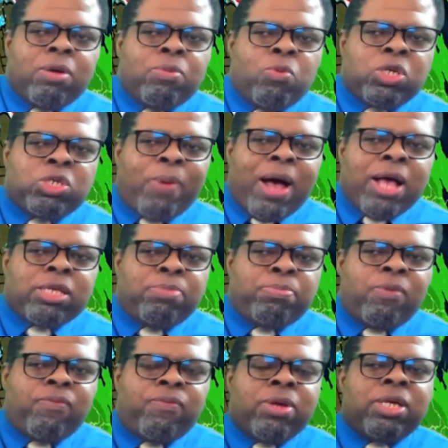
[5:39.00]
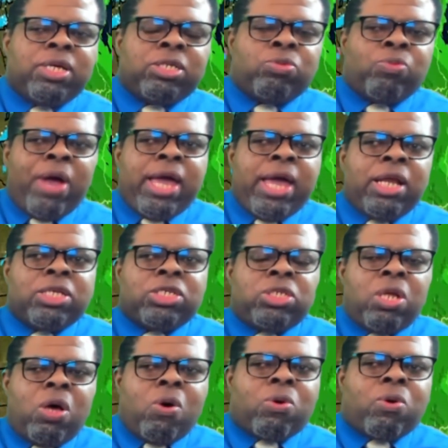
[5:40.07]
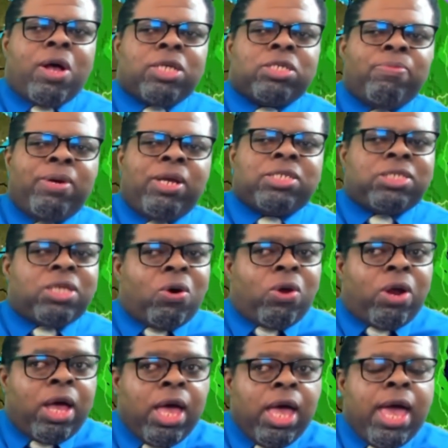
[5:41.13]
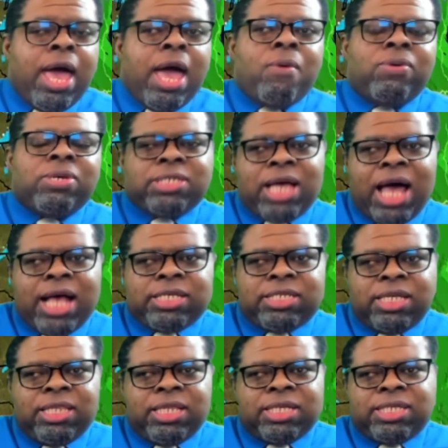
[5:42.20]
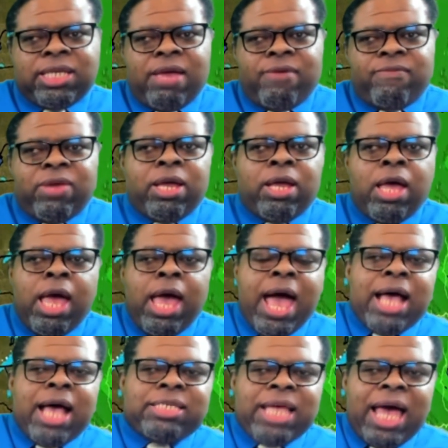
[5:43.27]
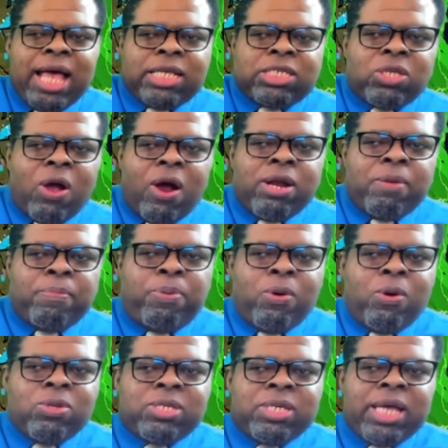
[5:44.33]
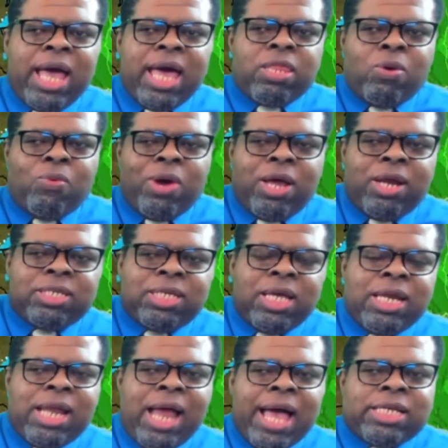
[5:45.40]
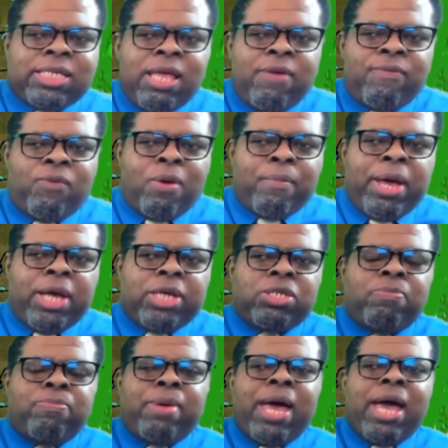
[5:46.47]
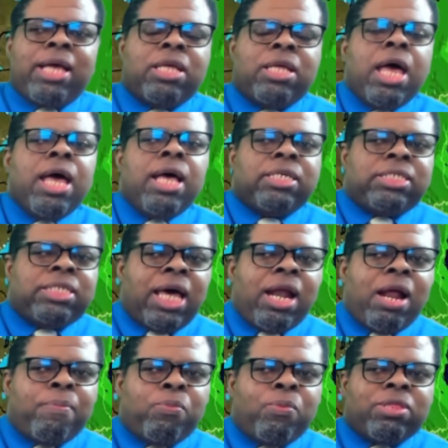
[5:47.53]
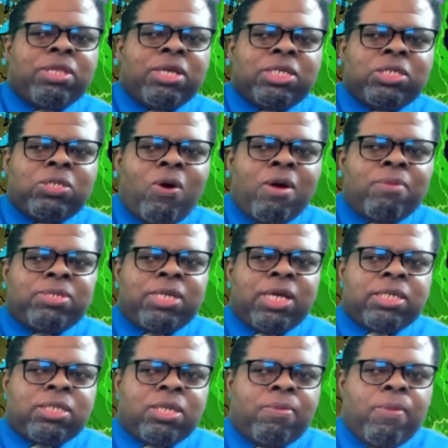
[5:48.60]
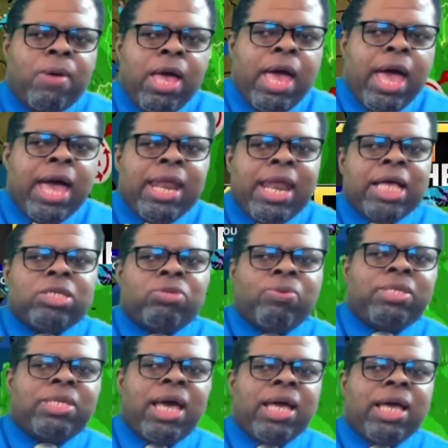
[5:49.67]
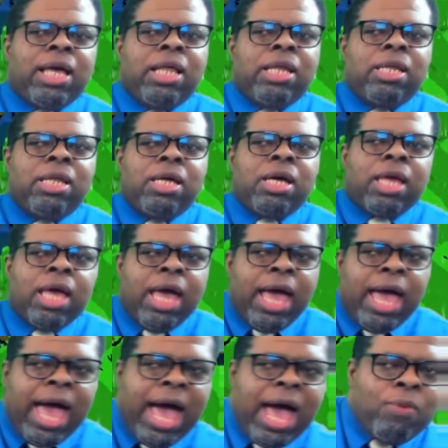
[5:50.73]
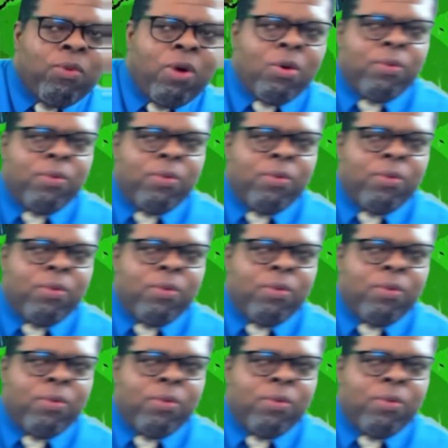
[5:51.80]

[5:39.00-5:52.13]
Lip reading: responsible for this rain and snow across Minnesota and Wisconsin this evening. As that is starting to pull together, we're going to see a nice deformation band set up with this storm system. And as we take a look at what